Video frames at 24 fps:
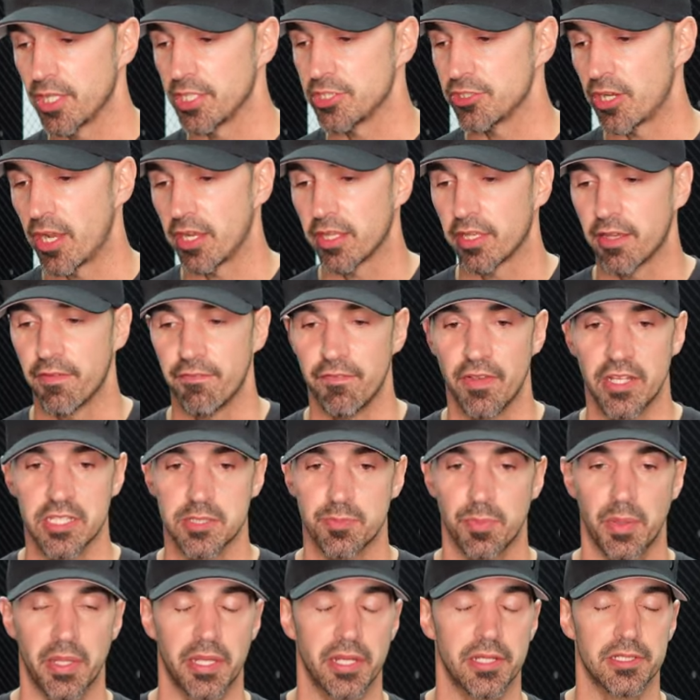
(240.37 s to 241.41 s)
they try to
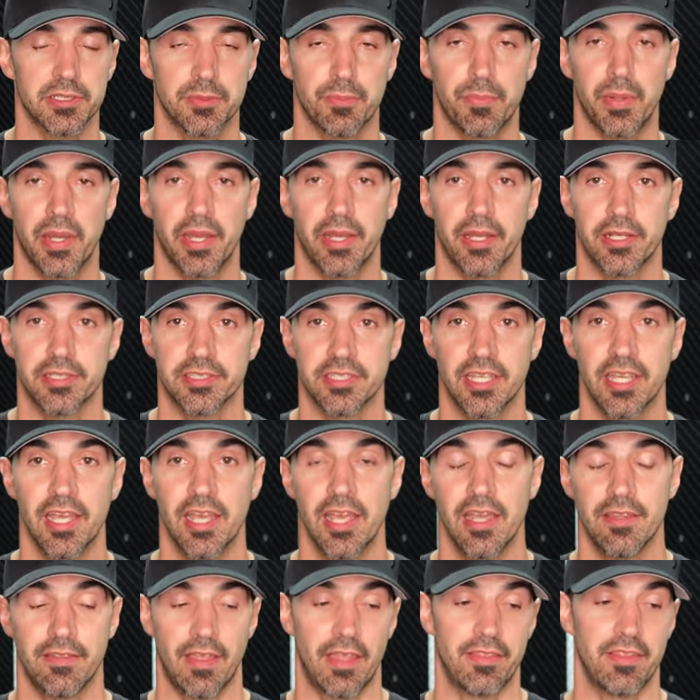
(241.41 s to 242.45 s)
convince players and parents
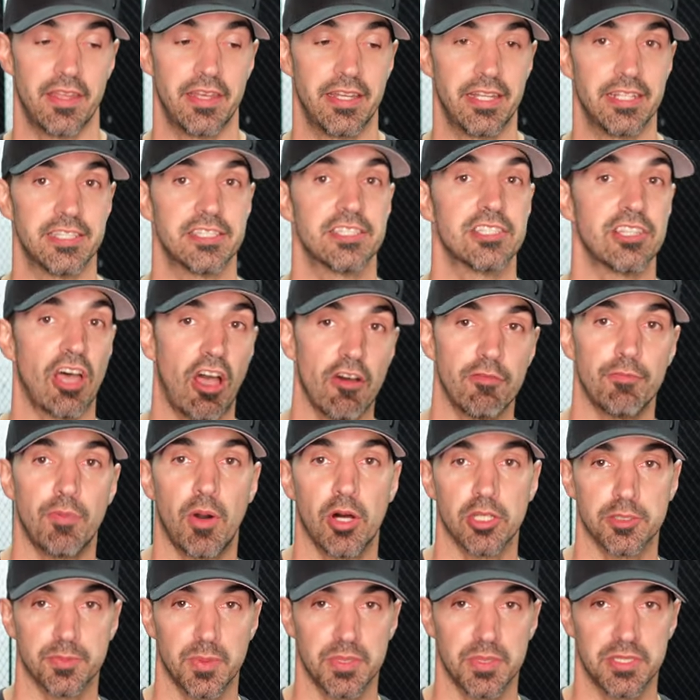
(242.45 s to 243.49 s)
that they need
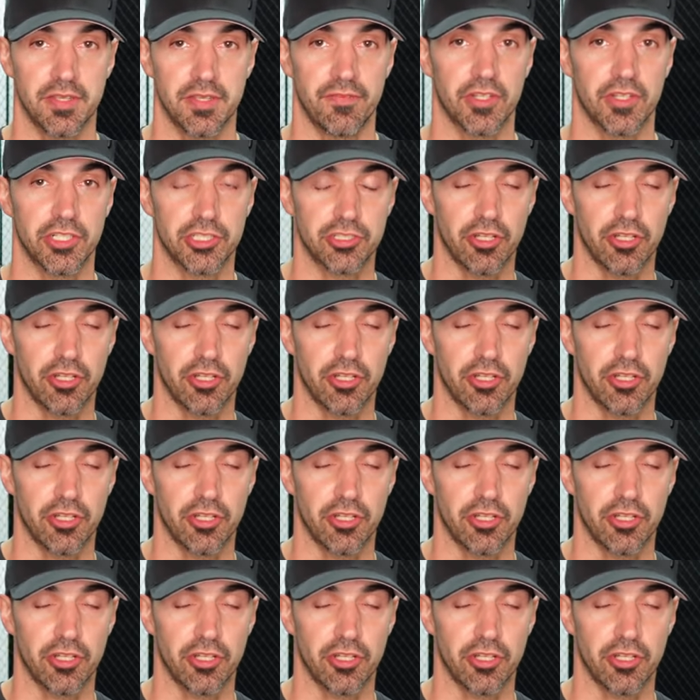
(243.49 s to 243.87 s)
softball specific